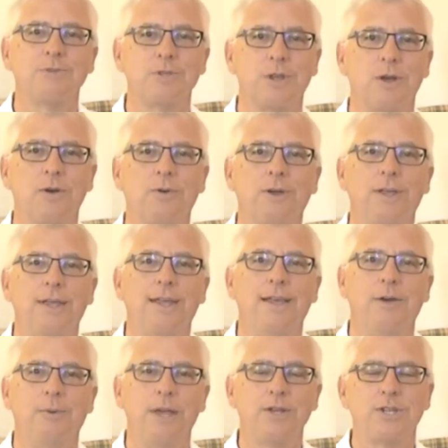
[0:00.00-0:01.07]
So
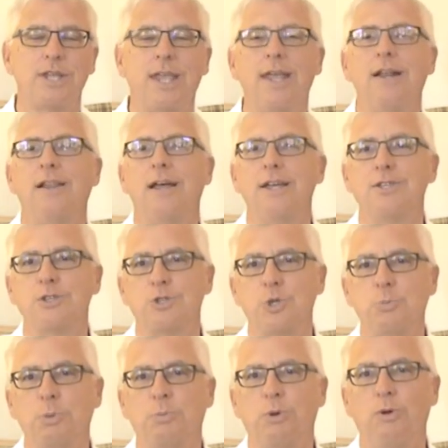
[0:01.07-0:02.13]
we actually analyzed the
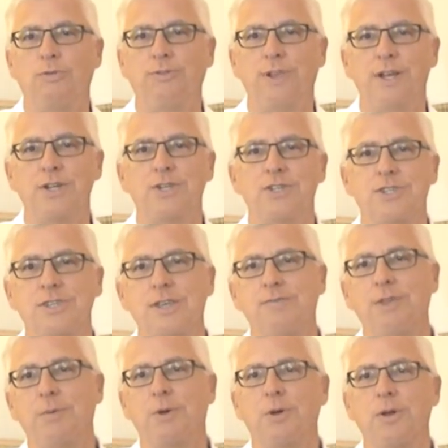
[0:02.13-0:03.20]
Super Bowl flush to see
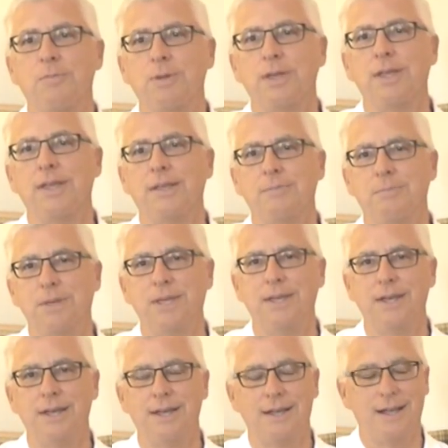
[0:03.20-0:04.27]
if there were going to be, be
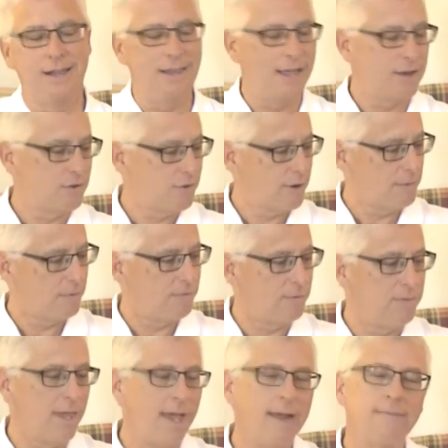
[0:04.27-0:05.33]
a, uh, a lot of trouble
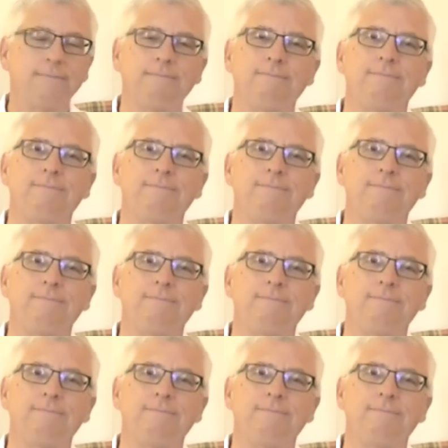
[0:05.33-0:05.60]
from that